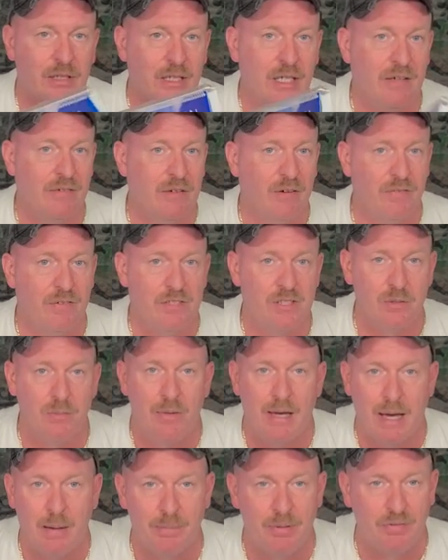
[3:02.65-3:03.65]
even if it's a
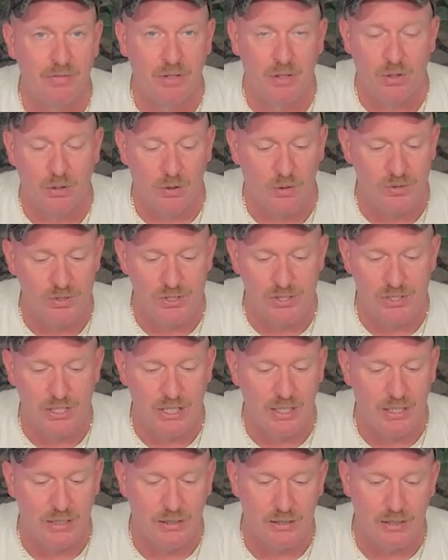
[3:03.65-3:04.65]
map of your own
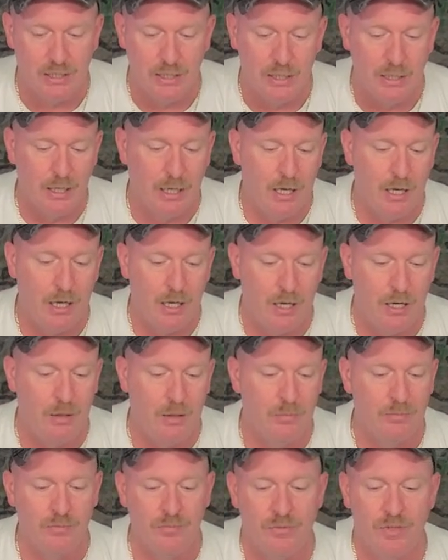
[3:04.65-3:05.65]
state.
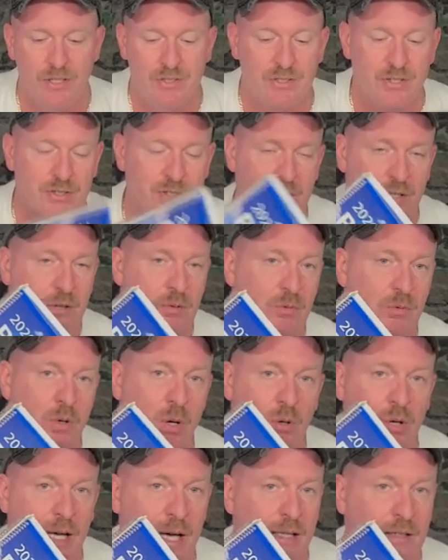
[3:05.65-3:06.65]
This is a
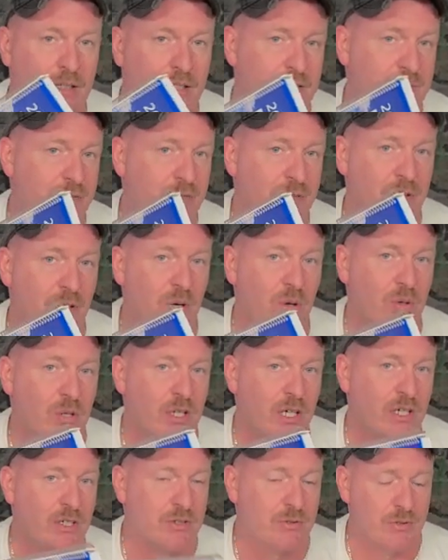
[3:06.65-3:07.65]
road atlas for the whole
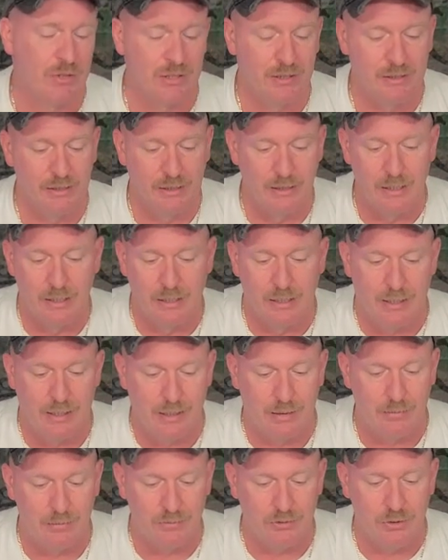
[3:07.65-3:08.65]
country.
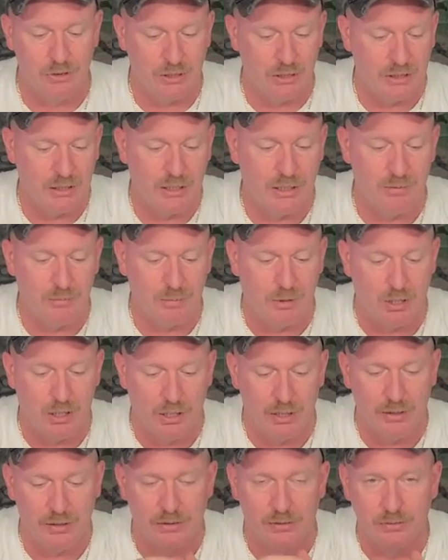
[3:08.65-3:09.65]
You can get them
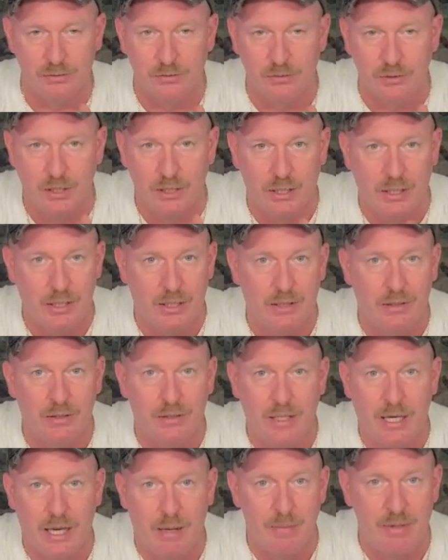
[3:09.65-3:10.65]
on
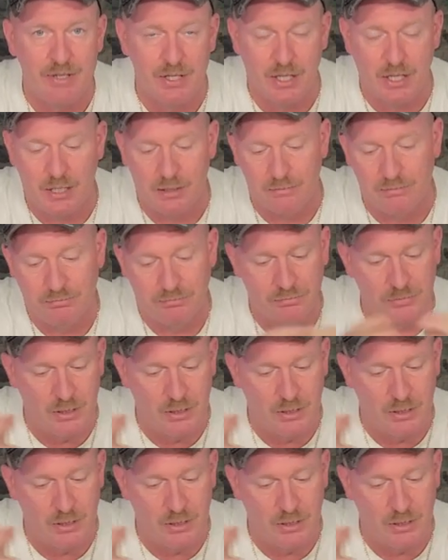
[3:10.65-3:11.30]
Amazon.